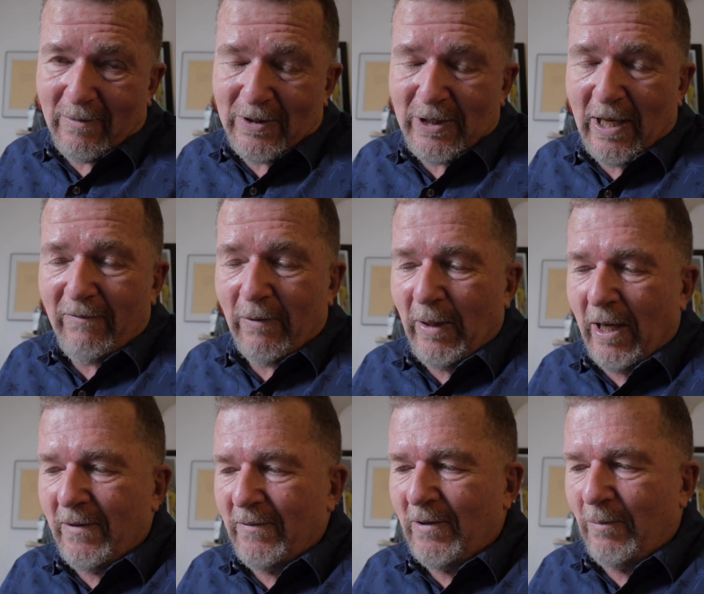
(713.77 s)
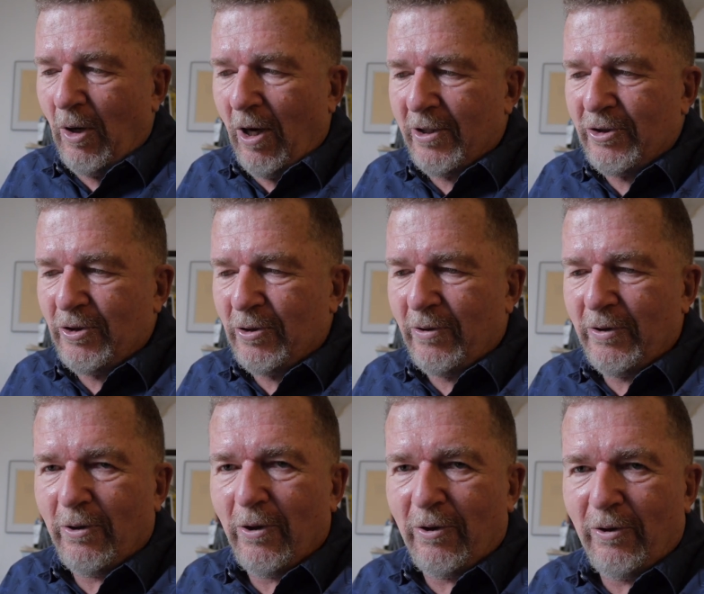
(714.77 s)
Safe about the posture and
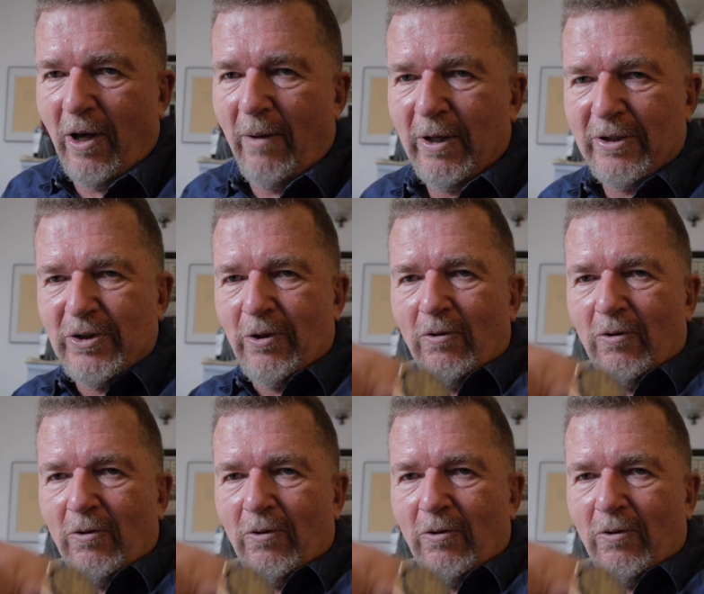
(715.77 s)
the ergonomics.